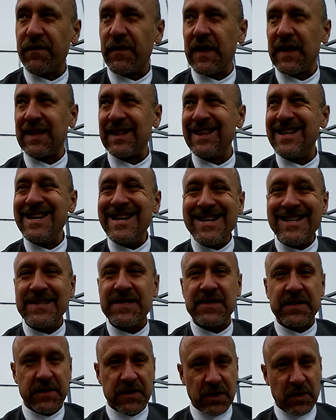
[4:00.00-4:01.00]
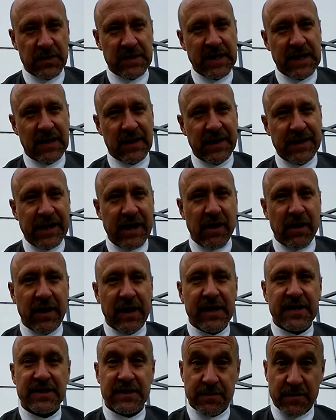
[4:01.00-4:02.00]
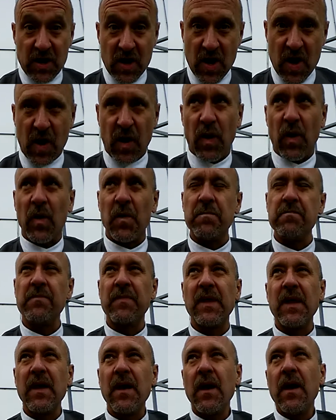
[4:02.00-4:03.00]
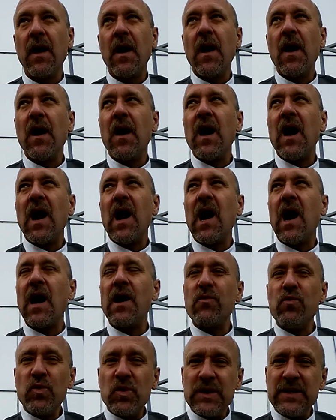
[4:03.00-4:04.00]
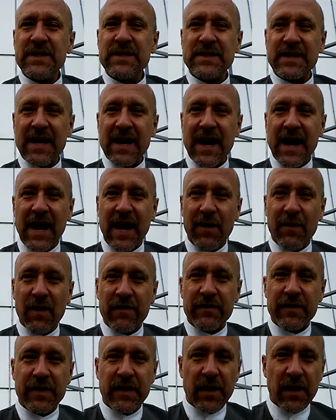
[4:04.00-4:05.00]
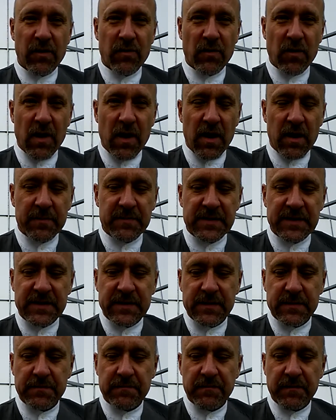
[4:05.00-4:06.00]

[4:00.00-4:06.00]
of thing leads to totalitarianism, no. I would say, however, that it robs